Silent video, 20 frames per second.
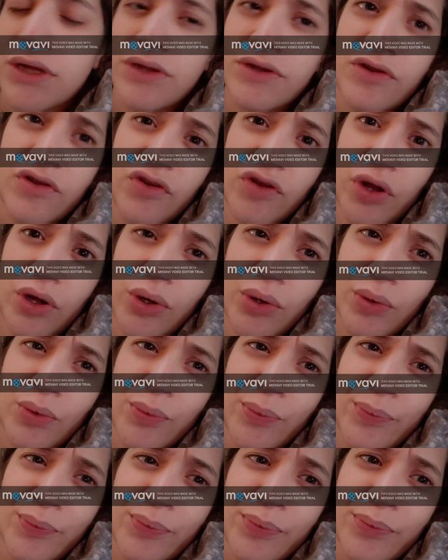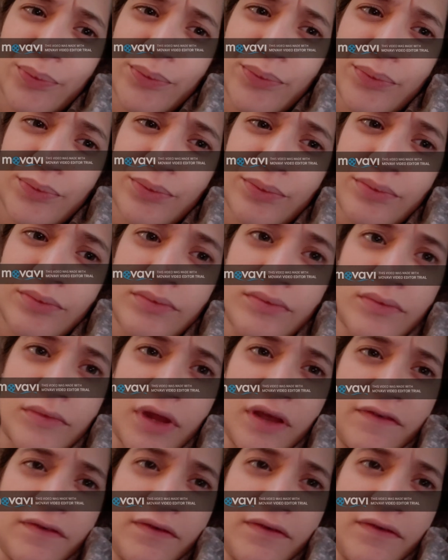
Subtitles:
So, I